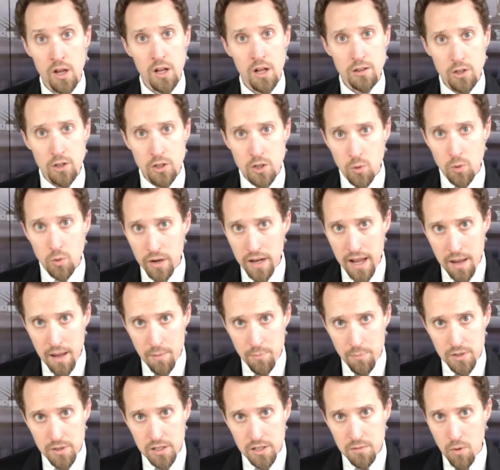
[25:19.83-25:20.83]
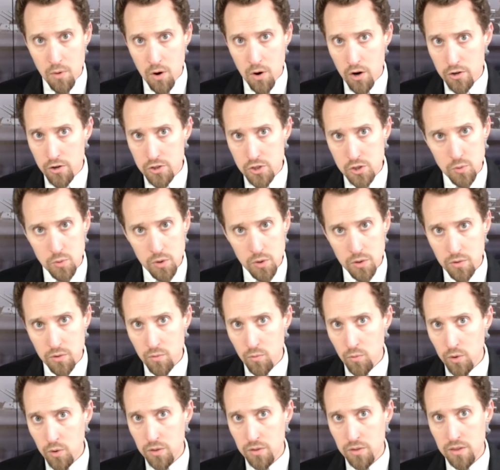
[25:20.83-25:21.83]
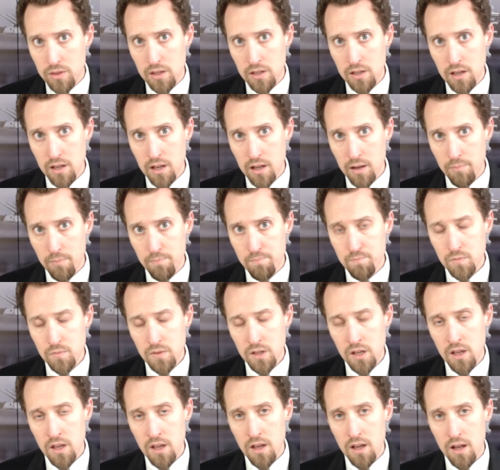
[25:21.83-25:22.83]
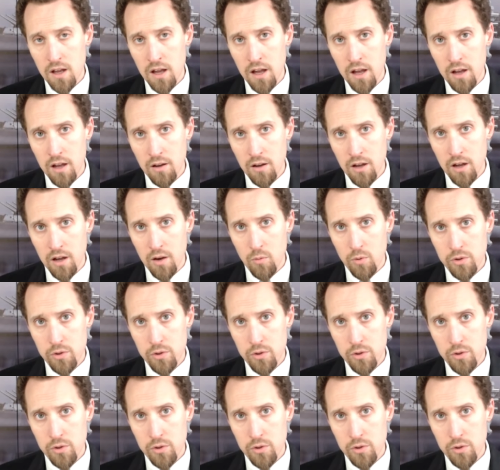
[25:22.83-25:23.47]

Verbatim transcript: Look at what happened in March with with the um, uh, uh, mm-hmm.